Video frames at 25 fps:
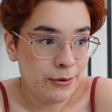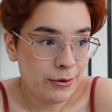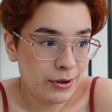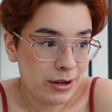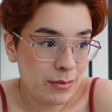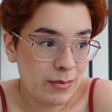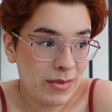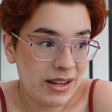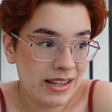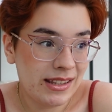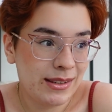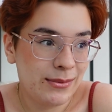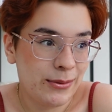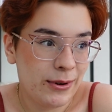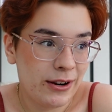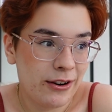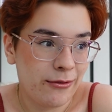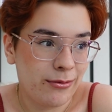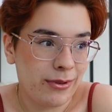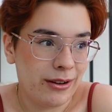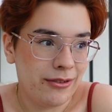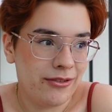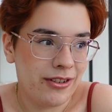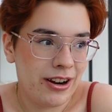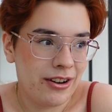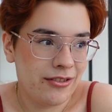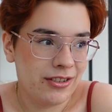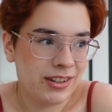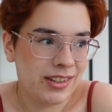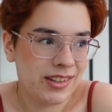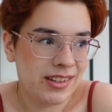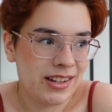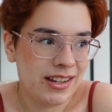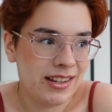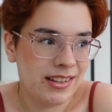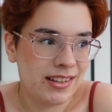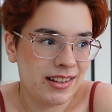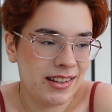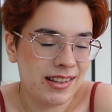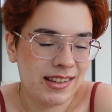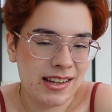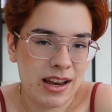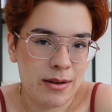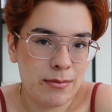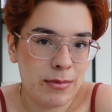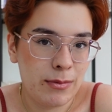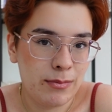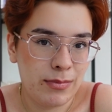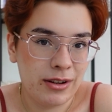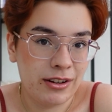autumn is one of my favorite seasons.
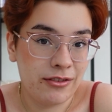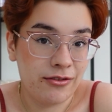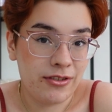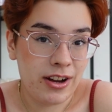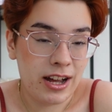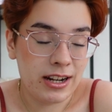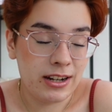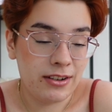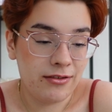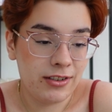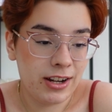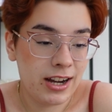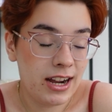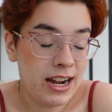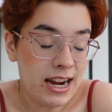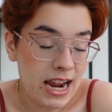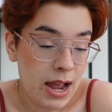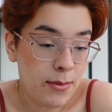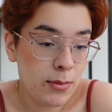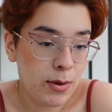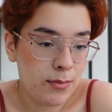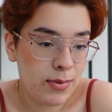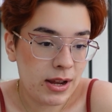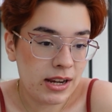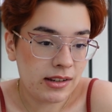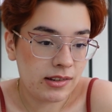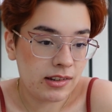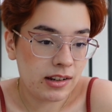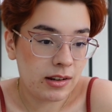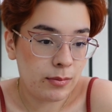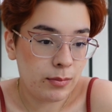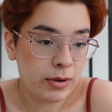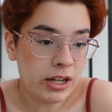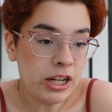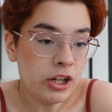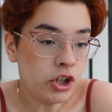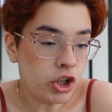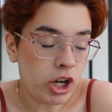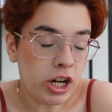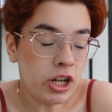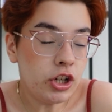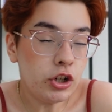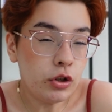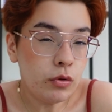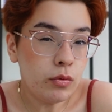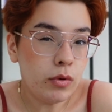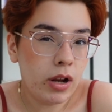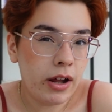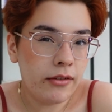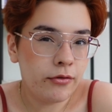I'm a big fan of it. I am a basic bitch. I
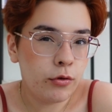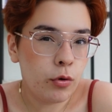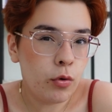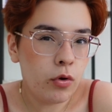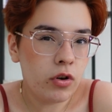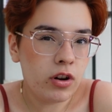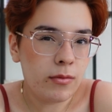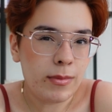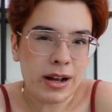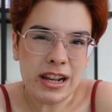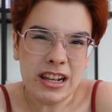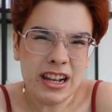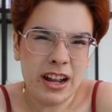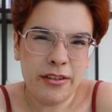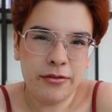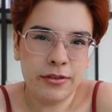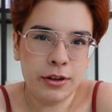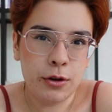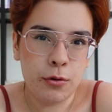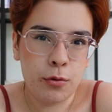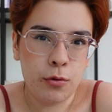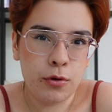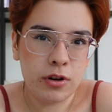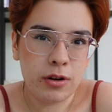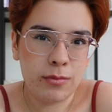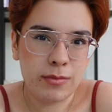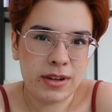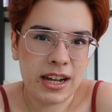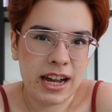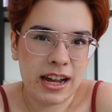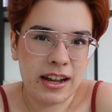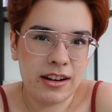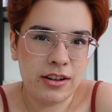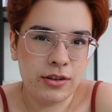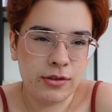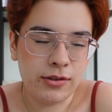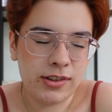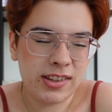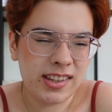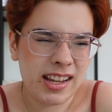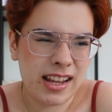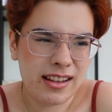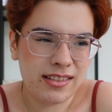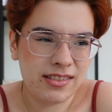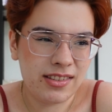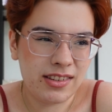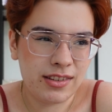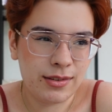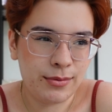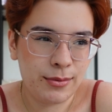do love autumn. I love the autumn candle
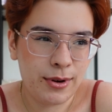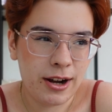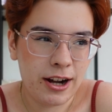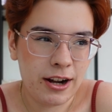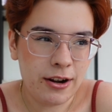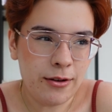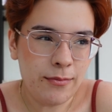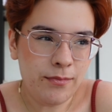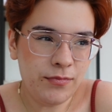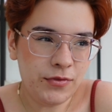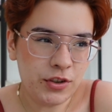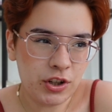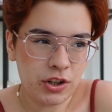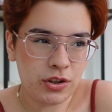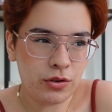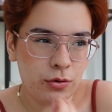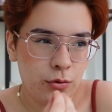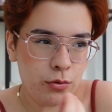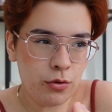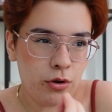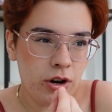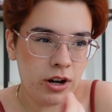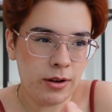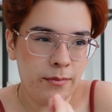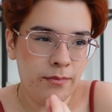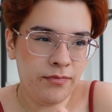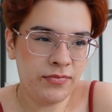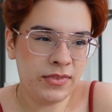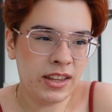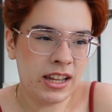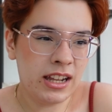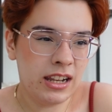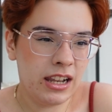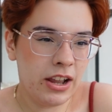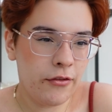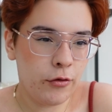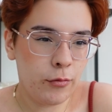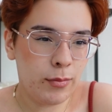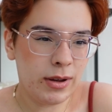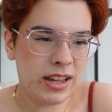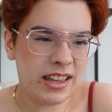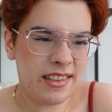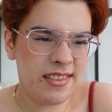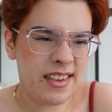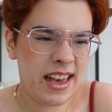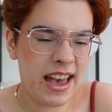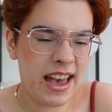scents as well. Just, oh, love a bit of